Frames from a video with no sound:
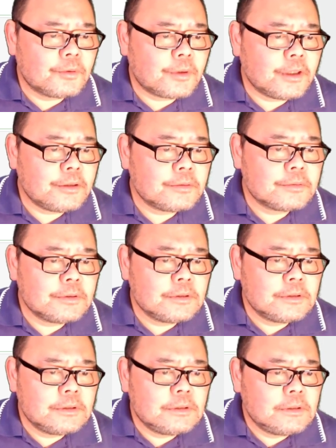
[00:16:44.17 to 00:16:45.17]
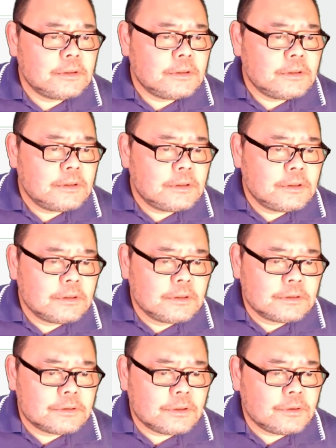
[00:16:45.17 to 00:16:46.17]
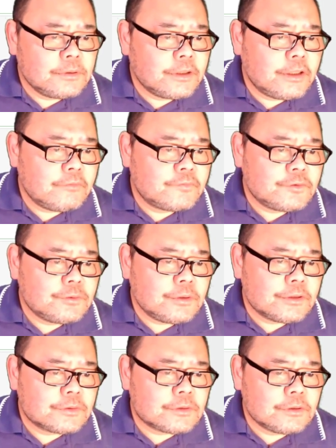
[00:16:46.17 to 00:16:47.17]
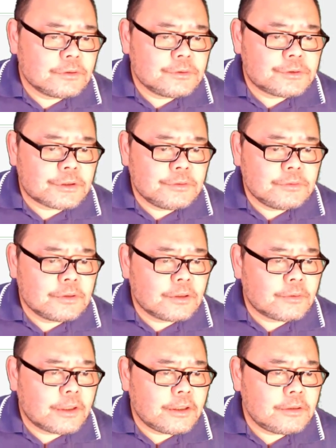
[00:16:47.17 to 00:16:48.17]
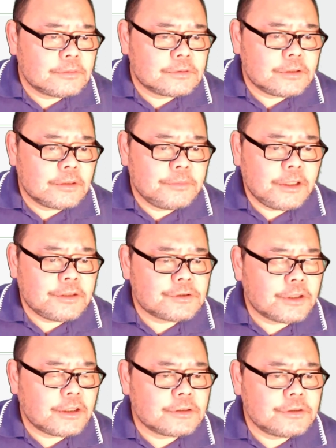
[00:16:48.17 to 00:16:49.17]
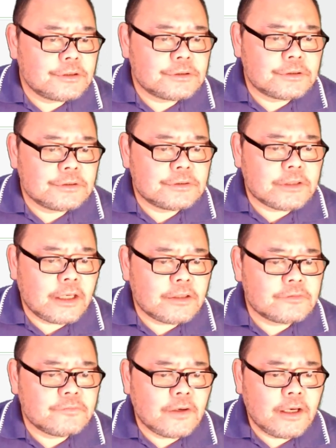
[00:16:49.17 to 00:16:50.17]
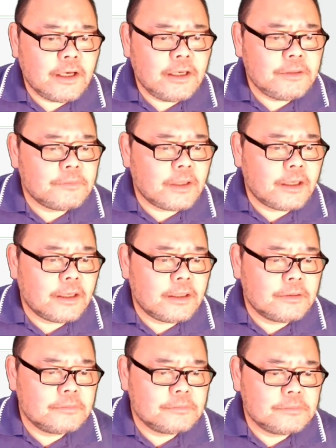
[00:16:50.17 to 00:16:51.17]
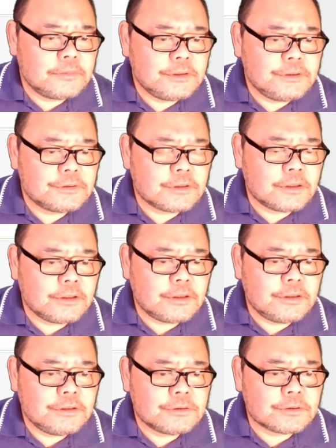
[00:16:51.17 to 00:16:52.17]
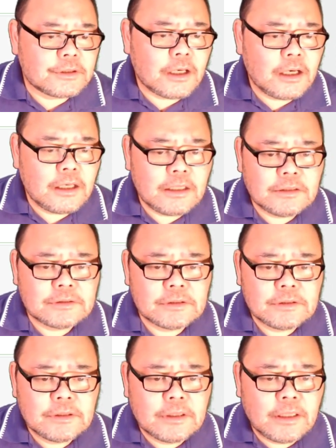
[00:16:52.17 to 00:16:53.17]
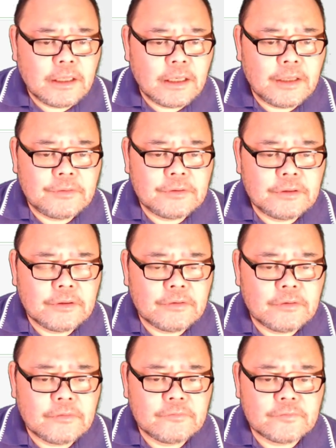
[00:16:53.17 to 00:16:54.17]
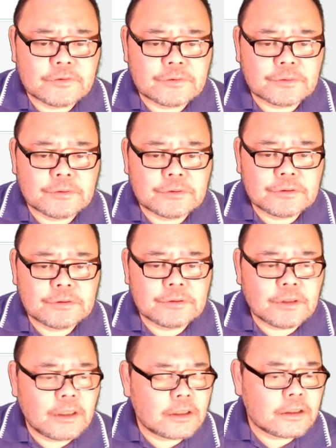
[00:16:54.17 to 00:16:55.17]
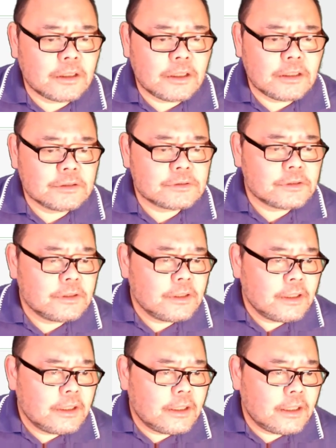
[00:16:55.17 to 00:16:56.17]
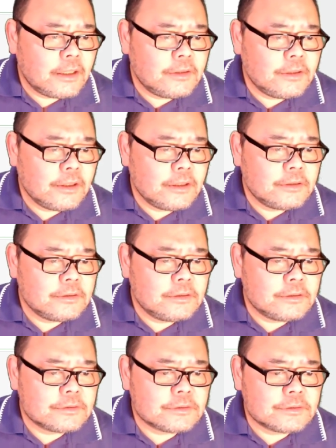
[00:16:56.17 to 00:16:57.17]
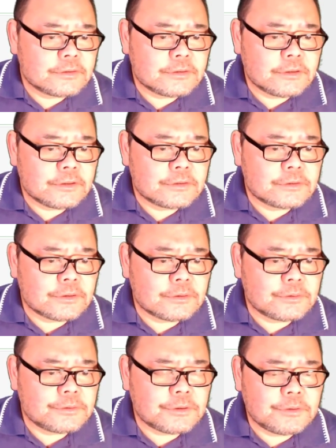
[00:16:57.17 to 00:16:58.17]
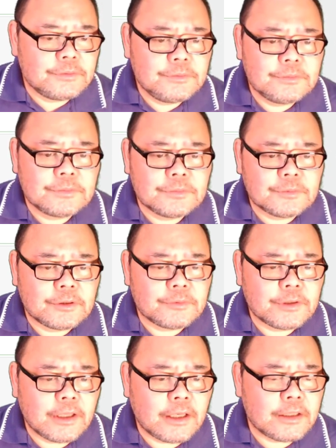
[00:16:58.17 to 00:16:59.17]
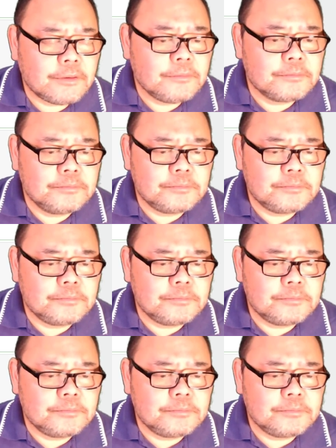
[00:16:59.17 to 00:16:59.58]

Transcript: Okay. So it gives you a solution Okay, termination condition is satisfied, and these are the initial costs and the first order cost, And then this is the solution, what we're getting.